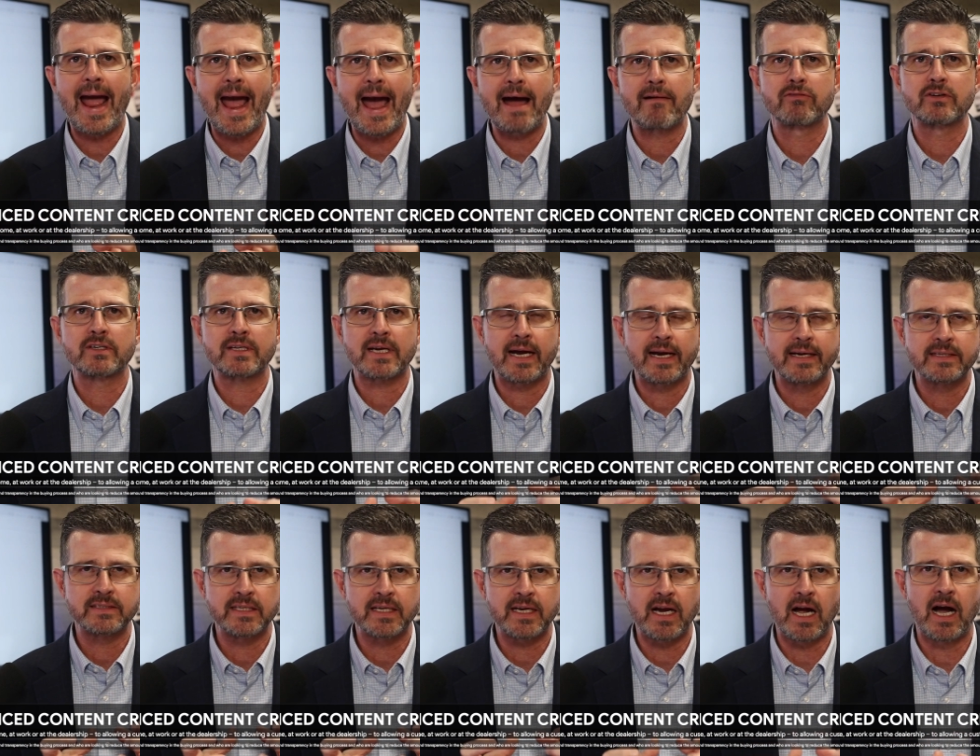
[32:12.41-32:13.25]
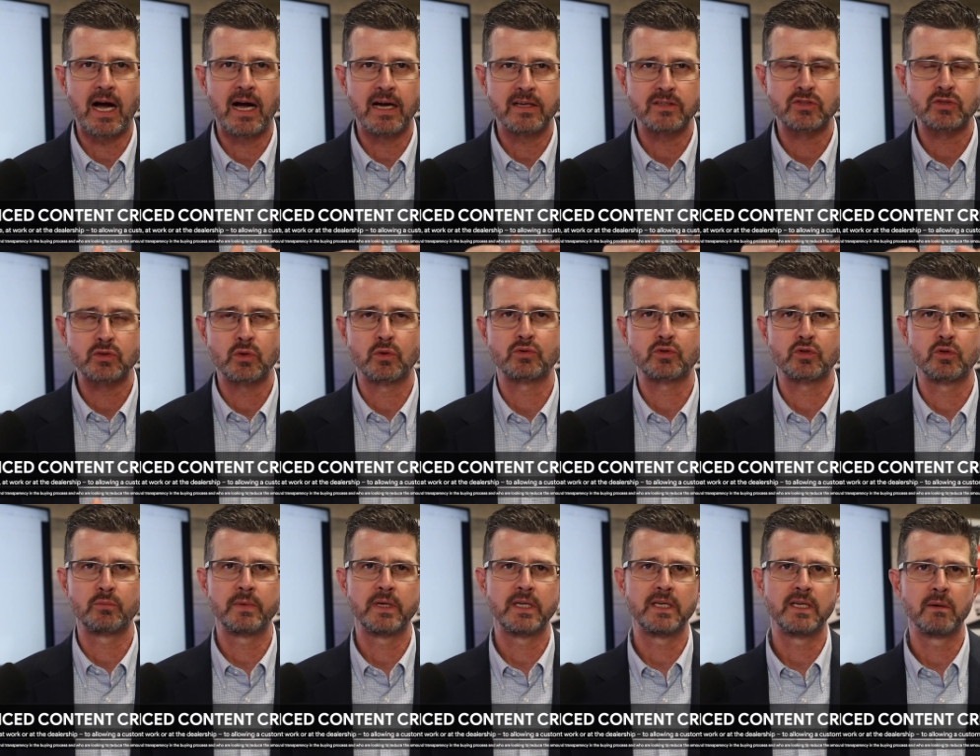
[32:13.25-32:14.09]
advertising on
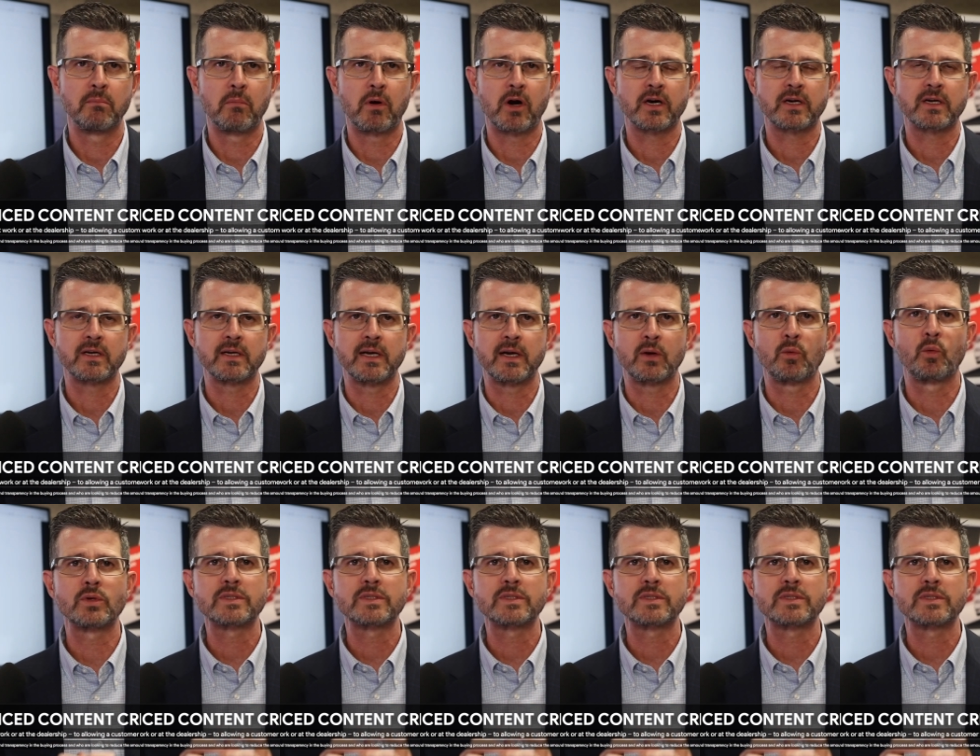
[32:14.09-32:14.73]
social media marketing?